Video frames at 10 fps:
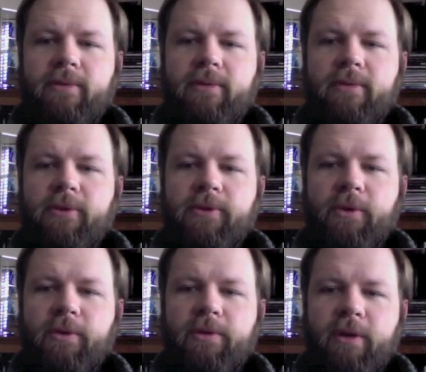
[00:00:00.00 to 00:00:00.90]
There's
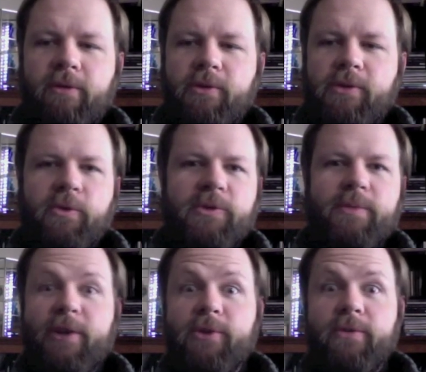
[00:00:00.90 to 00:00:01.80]
none of those little
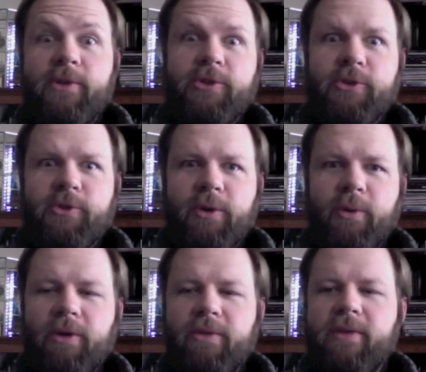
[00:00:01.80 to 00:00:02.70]
special features where
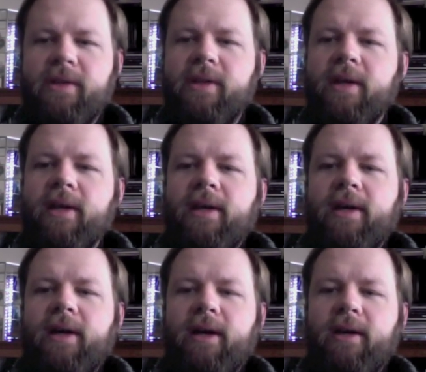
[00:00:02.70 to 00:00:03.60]
one of the
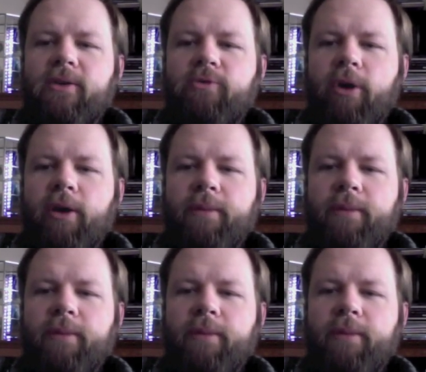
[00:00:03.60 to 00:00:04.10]
drawn